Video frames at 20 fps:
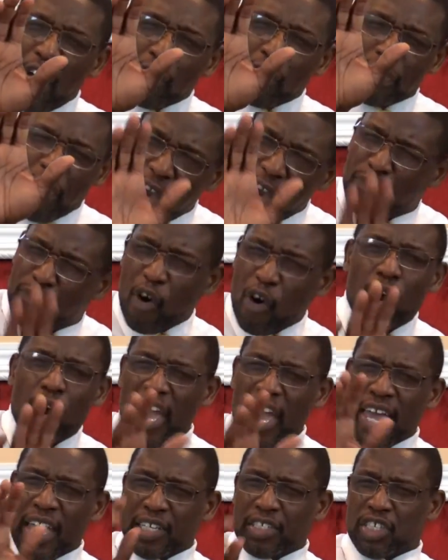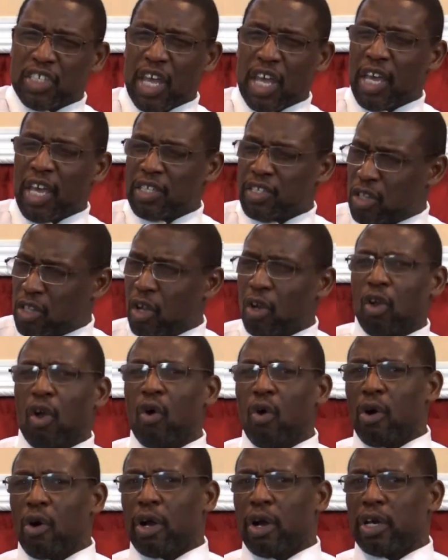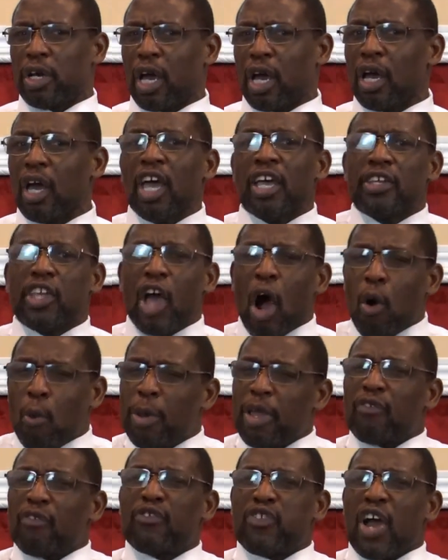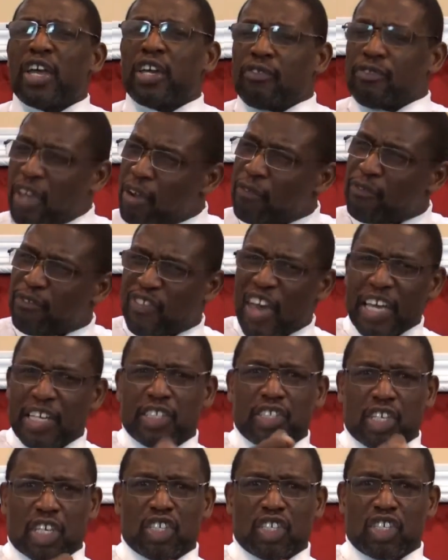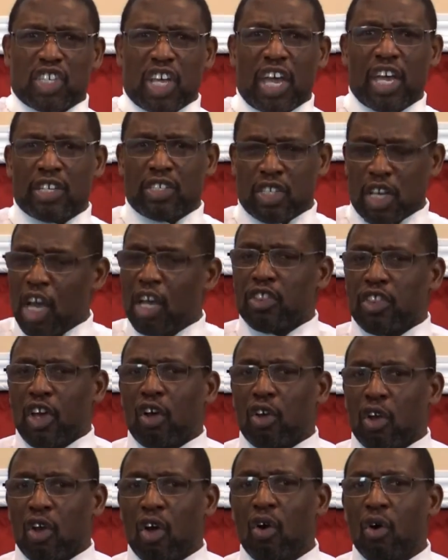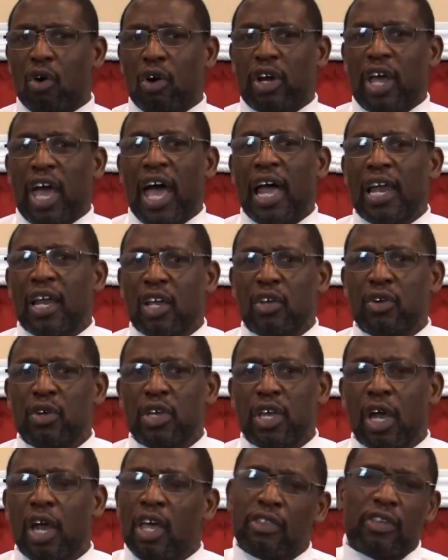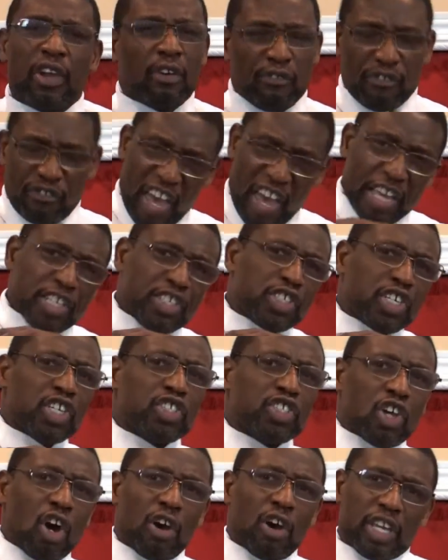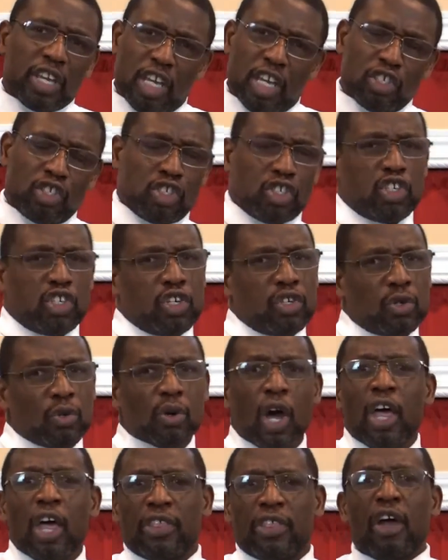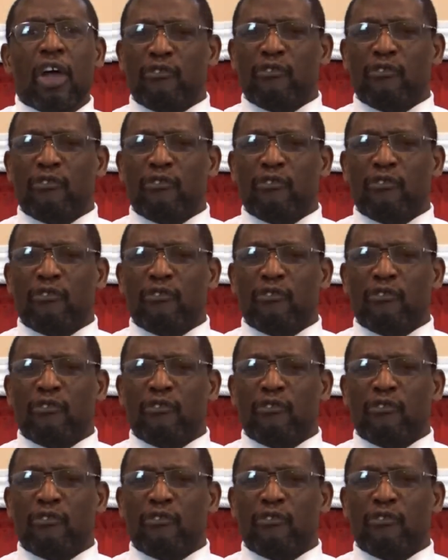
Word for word: their forehead, says the Lord. Don't be afraid of their faces, says the Lord. Hallelujah. Their faces are against you. Their